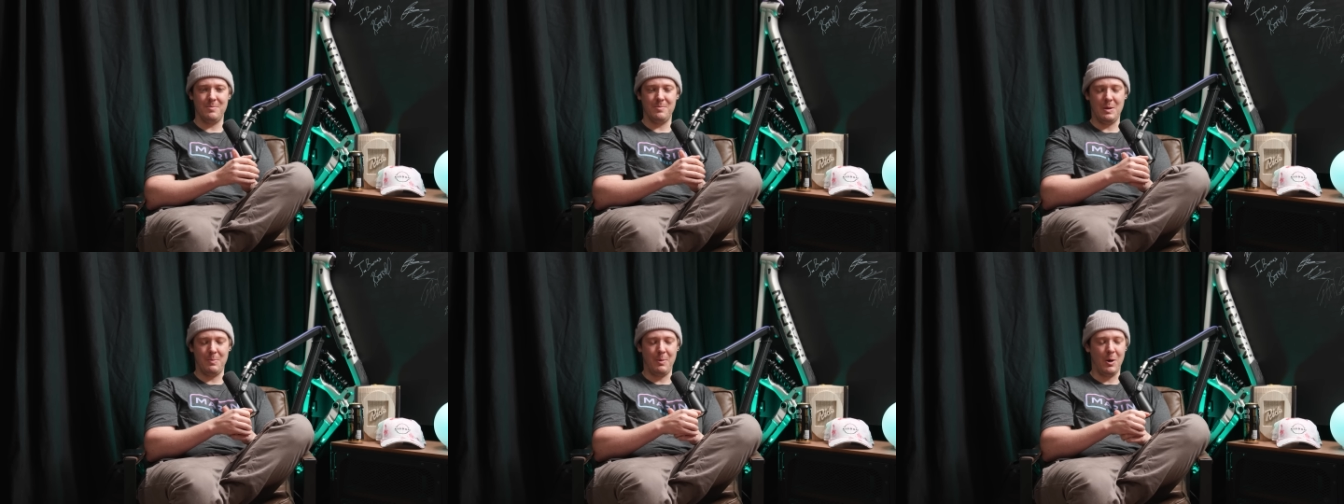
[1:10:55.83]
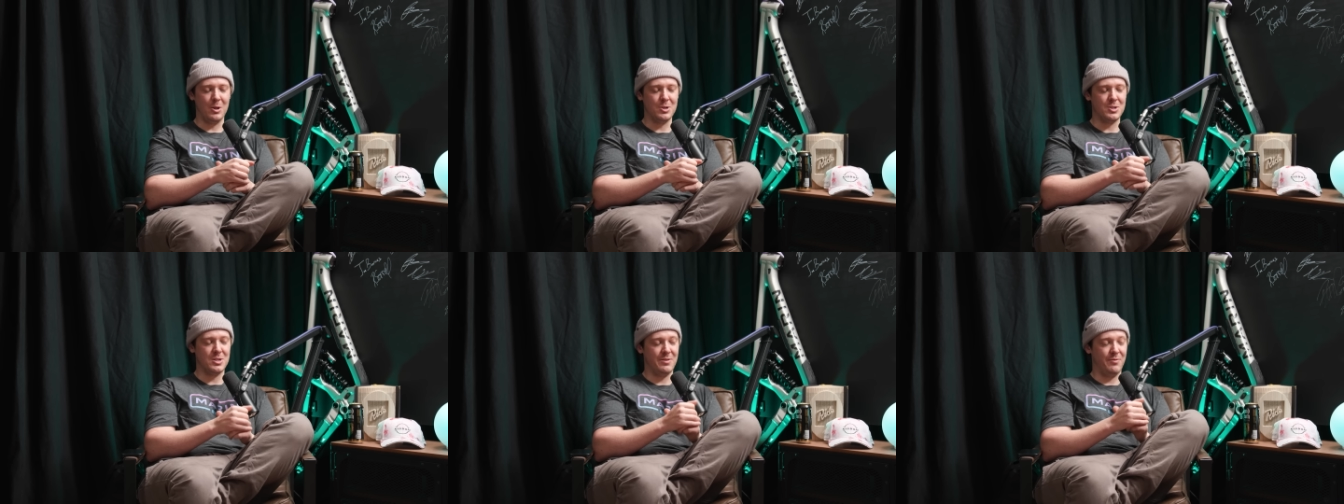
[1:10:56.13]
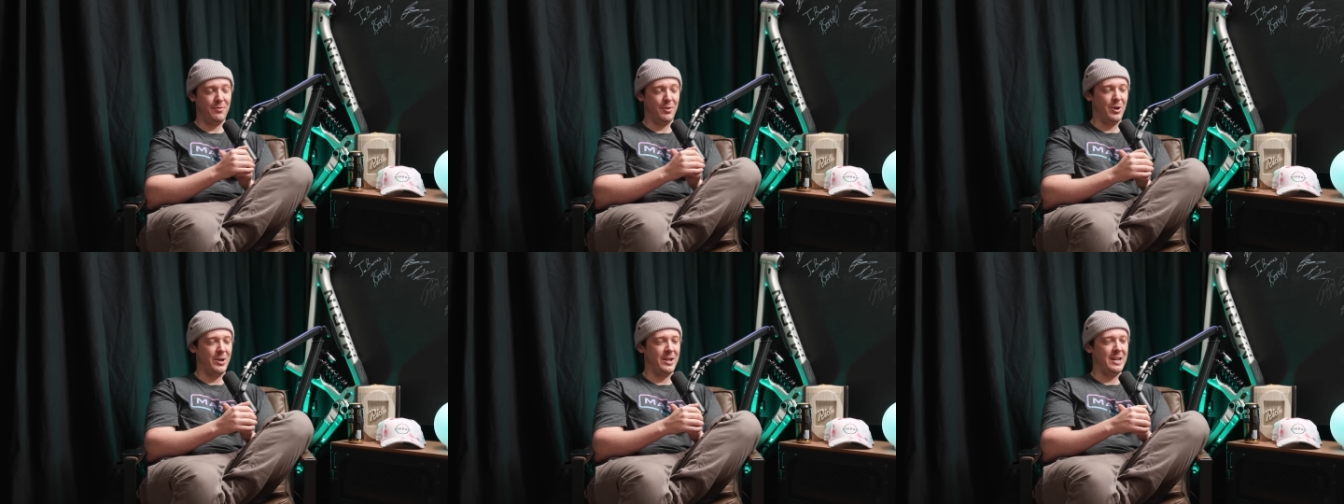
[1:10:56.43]
Apologies, I
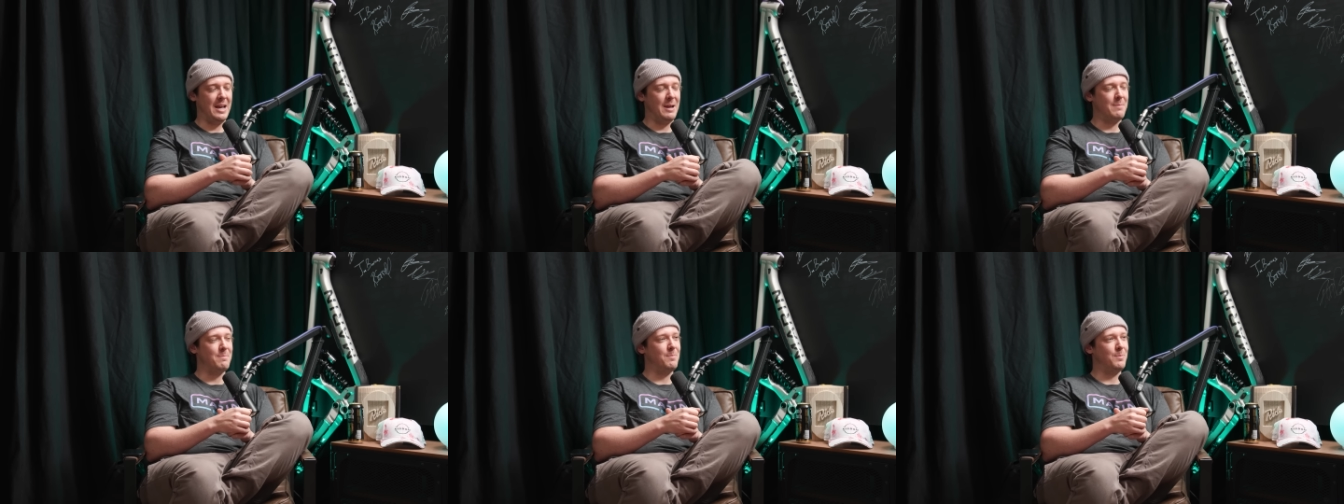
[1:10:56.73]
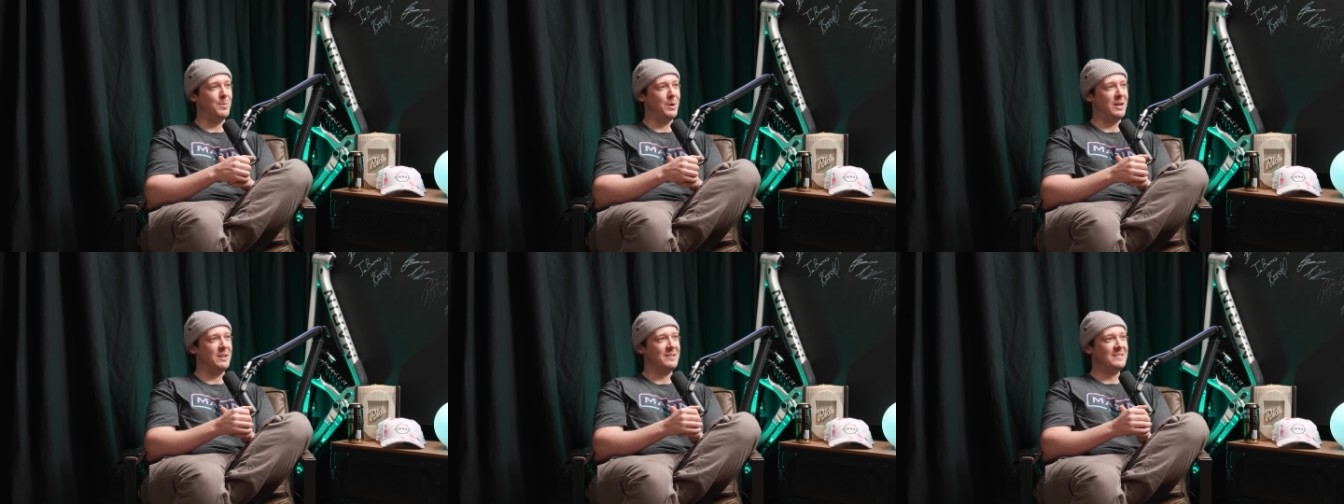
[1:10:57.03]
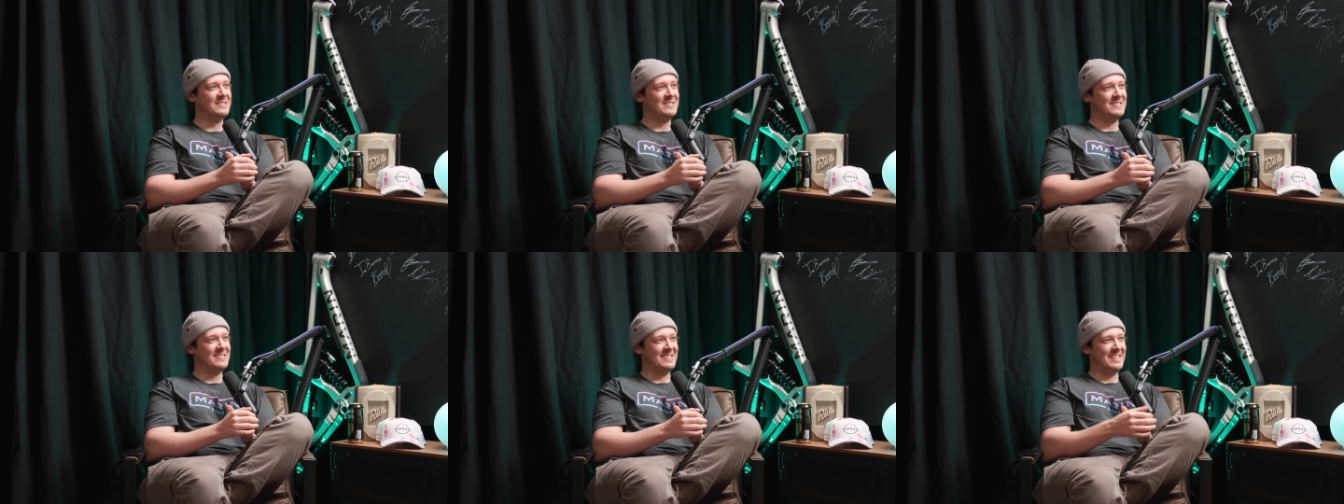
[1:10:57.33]
forgot your name, but
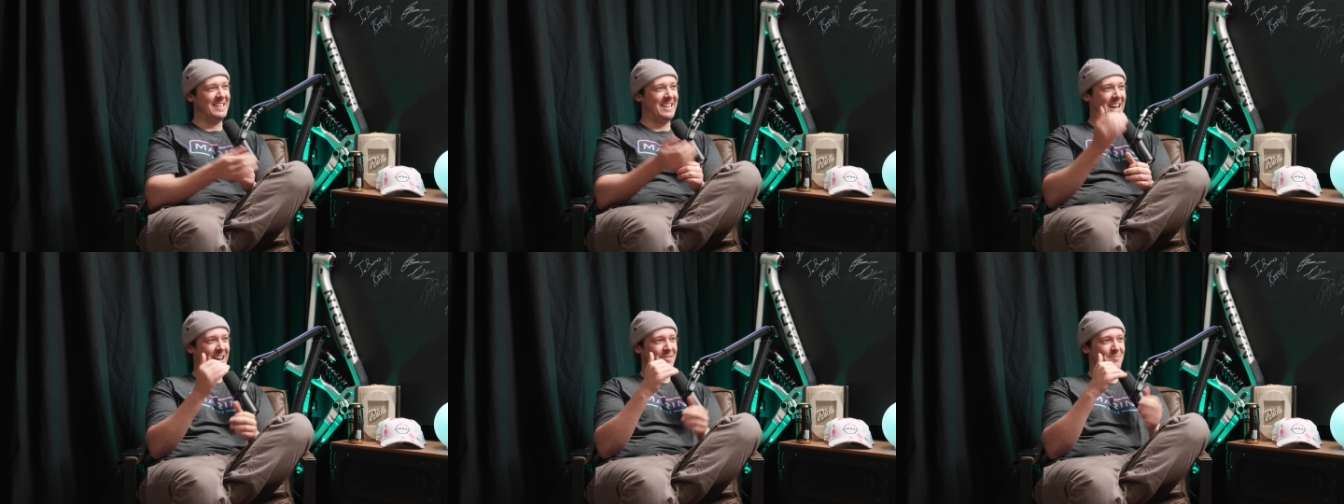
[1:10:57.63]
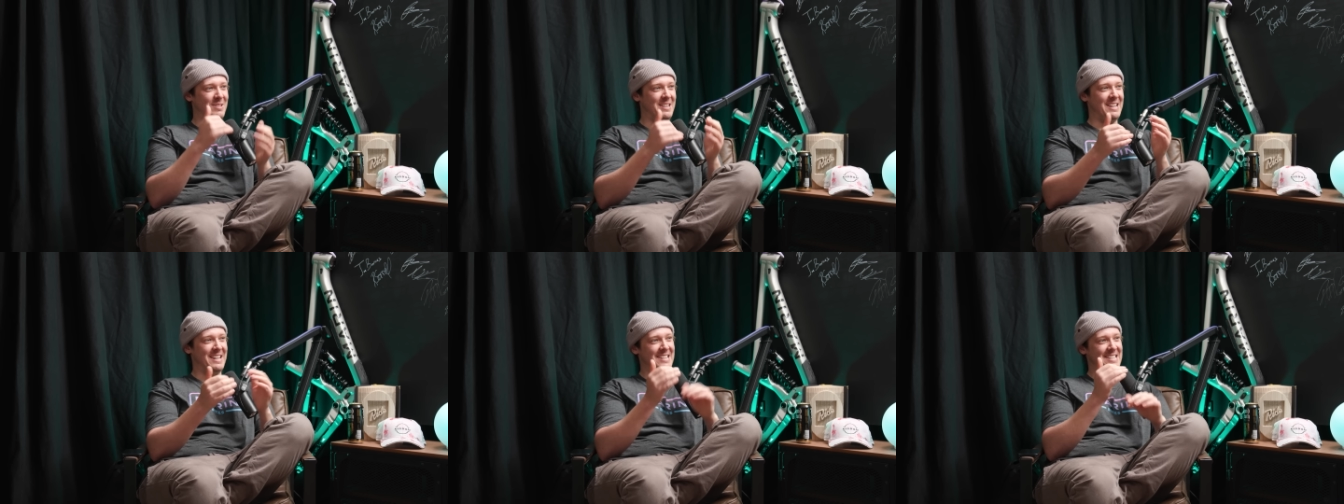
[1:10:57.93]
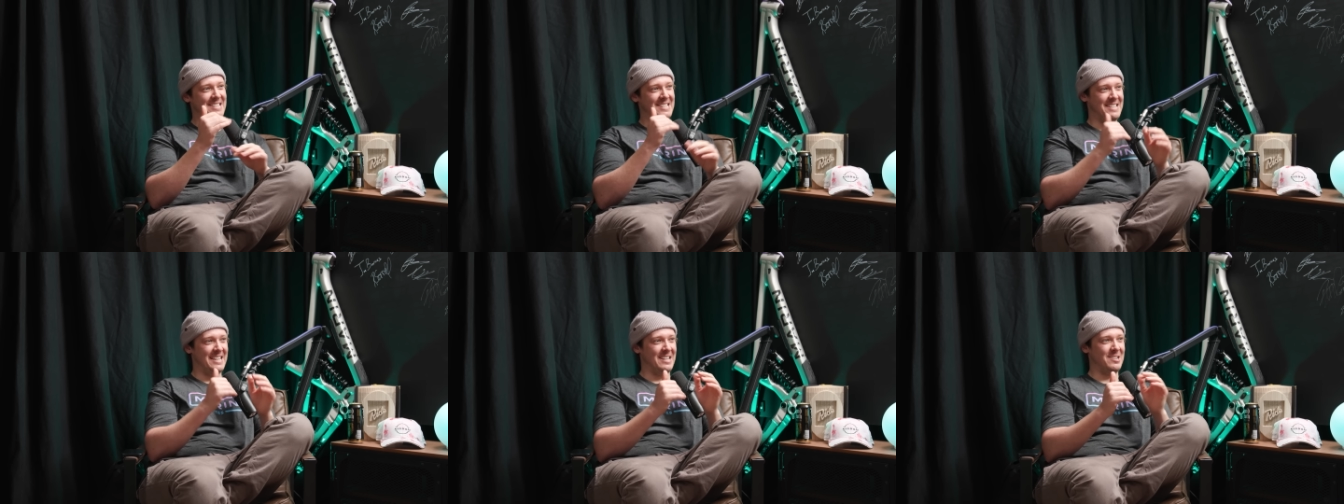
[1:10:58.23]
he gave me
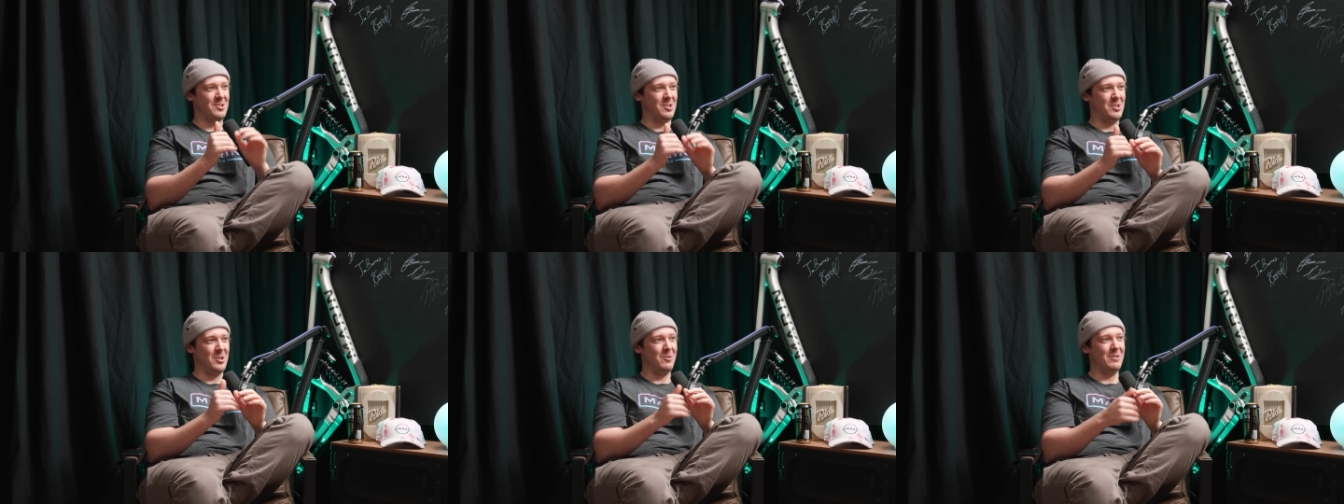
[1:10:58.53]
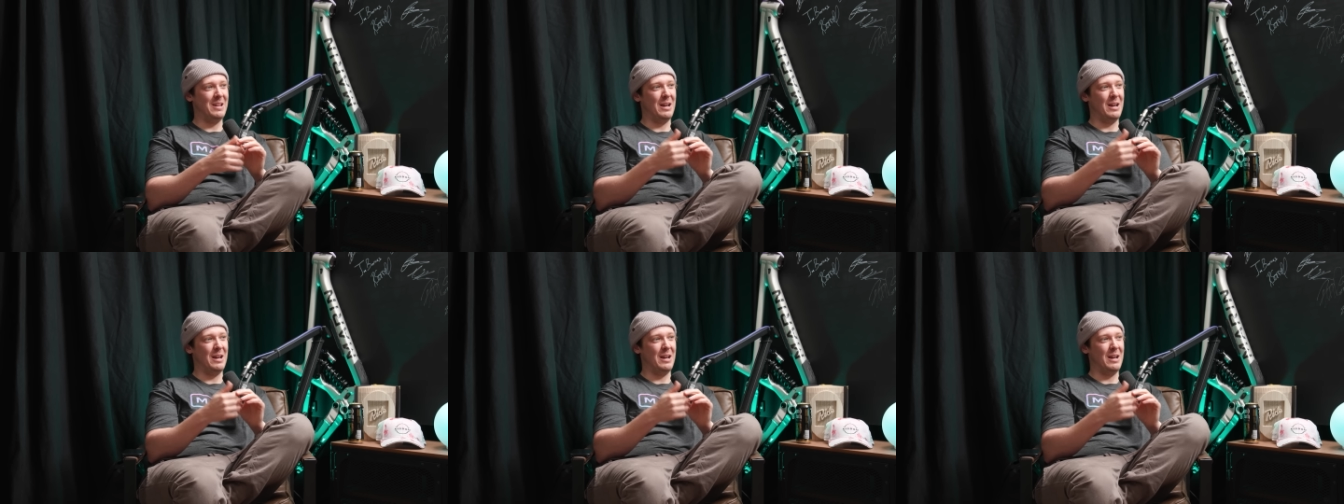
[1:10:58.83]
these things to do,